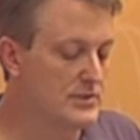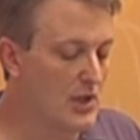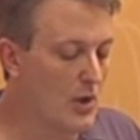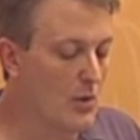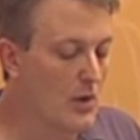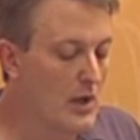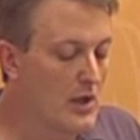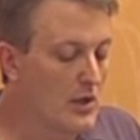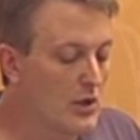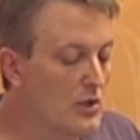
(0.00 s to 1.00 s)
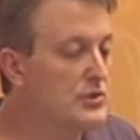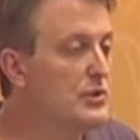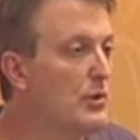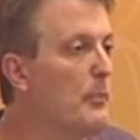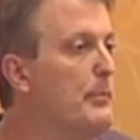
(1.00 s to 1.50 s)
So close
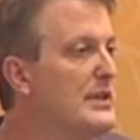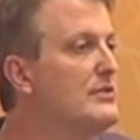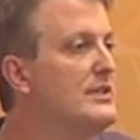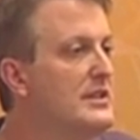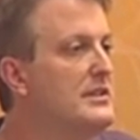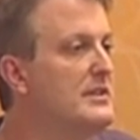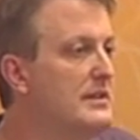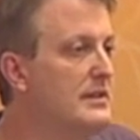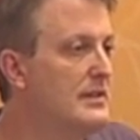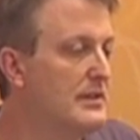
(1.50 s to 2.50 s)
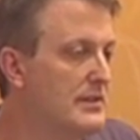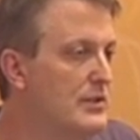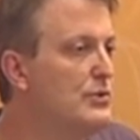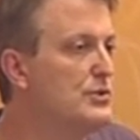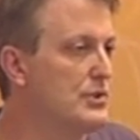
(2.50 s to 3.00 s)
to a billion
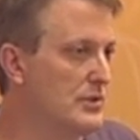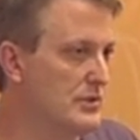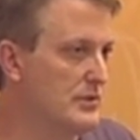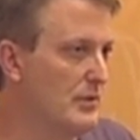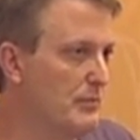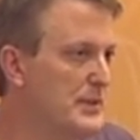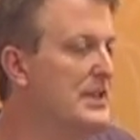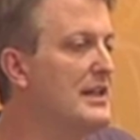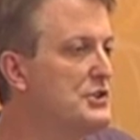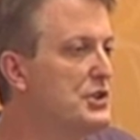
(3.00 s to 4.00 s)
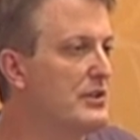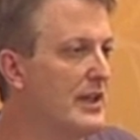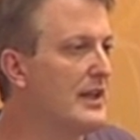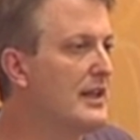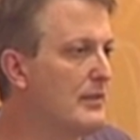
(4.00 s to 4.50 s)
users
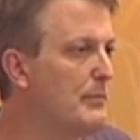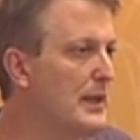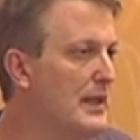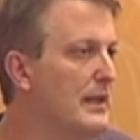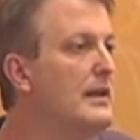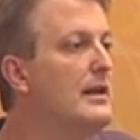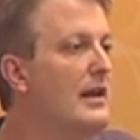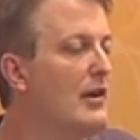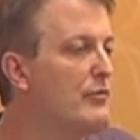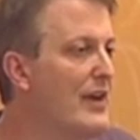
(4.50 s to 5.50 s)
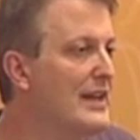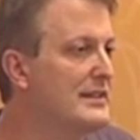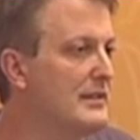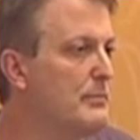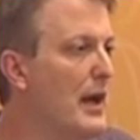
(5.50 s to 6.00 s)
potentially can be
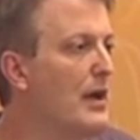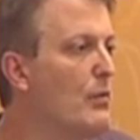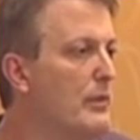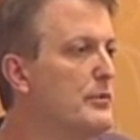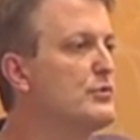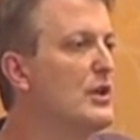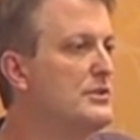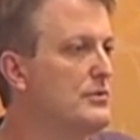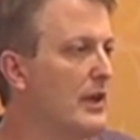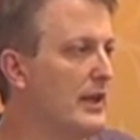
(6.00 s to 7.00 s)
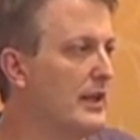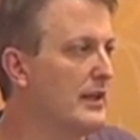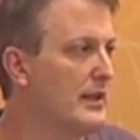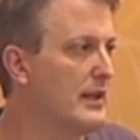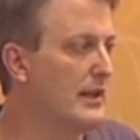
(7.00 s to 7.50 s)
affected by a Web of Trust rating.
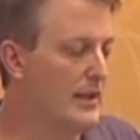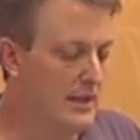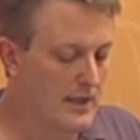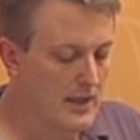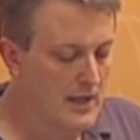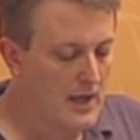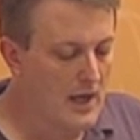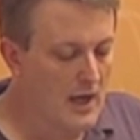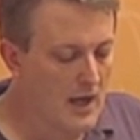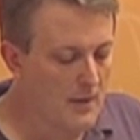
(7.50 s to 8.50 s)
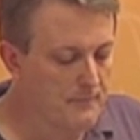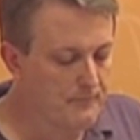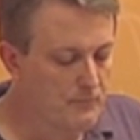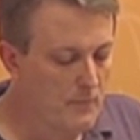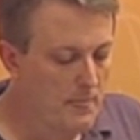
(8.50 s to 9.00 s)
Um,
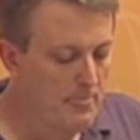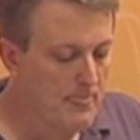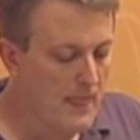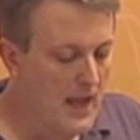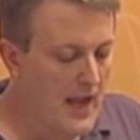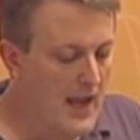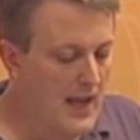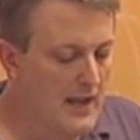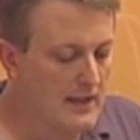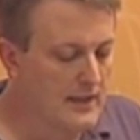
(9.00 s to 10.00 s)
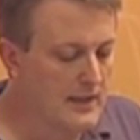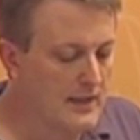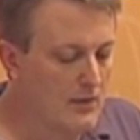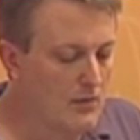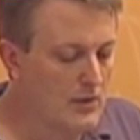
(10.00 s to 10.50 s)
and
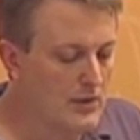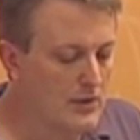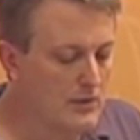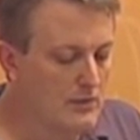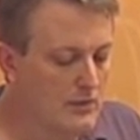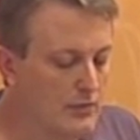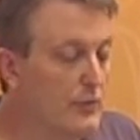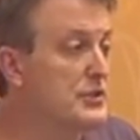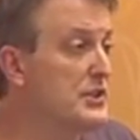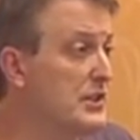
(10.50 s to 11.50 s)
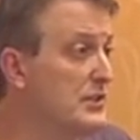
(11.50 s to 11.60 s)
you, the first thing